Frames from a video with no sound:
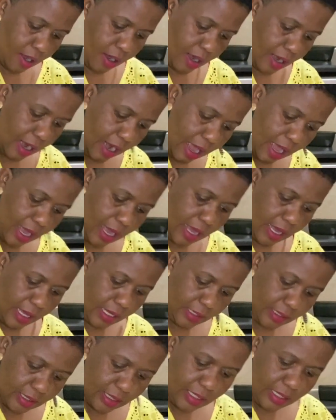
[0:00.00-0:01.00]

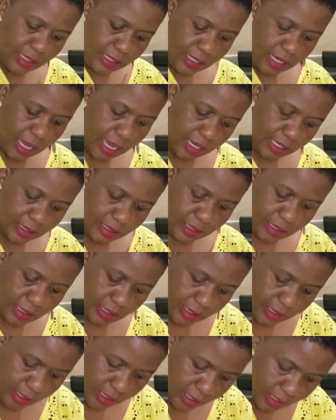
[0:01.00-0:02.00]
Nicely,
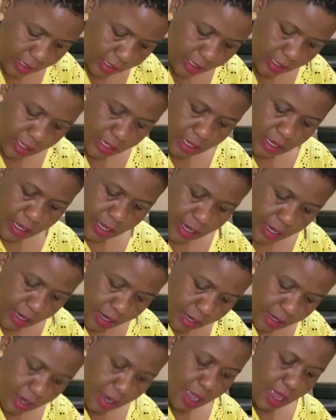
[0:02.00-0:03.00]
nicely,
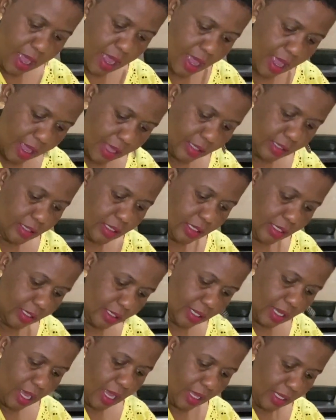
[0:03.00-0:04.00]
nicely,
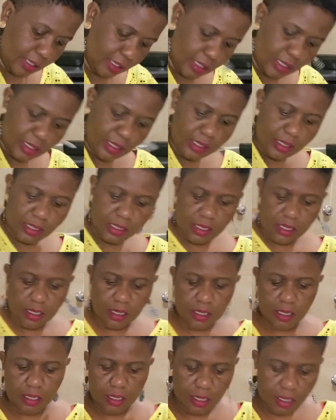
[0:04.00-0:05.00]
nicely,
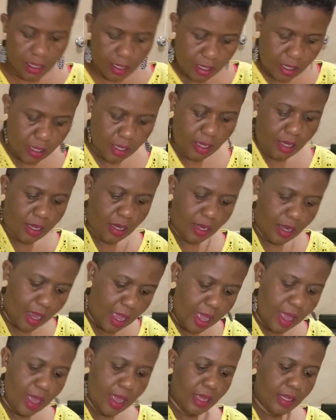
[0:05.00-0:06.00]

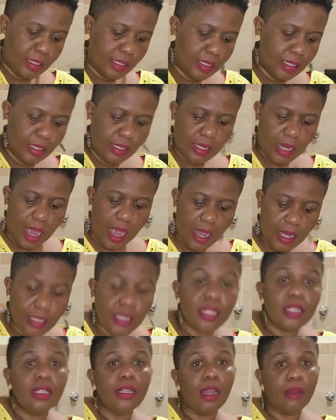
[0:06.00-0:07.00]
nicely,
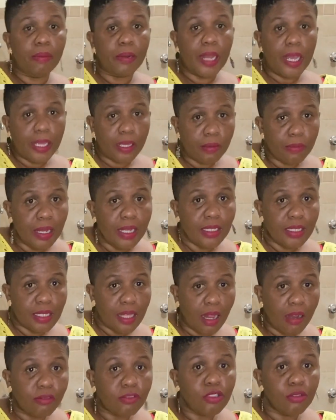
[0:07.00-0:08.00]
nicely, applying
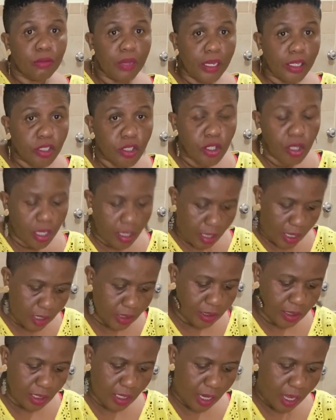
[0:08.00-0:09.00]
myself to make sure
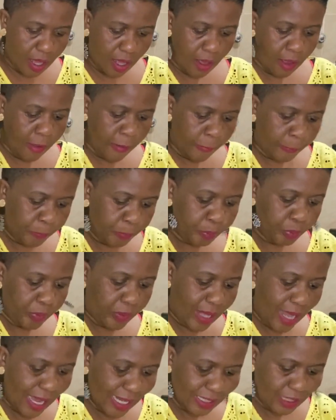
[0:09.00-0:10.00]
that
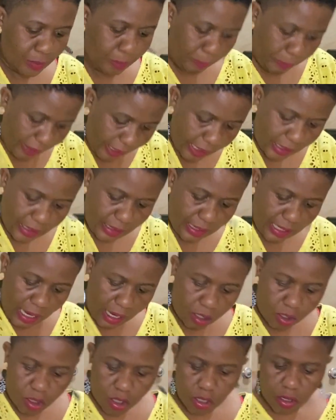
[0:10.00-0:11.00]
I spread it
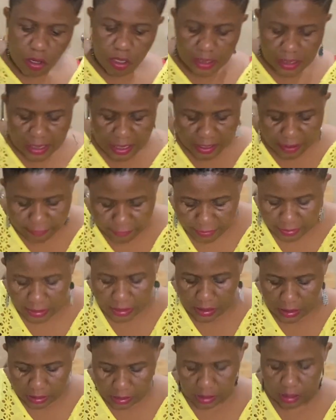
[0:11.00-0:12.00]
across
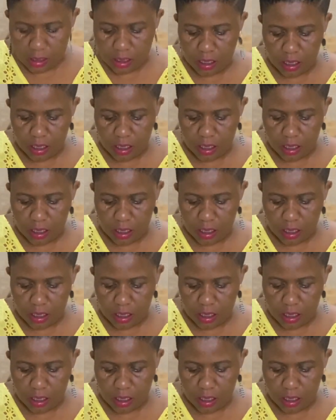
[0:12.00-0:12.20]
evenly,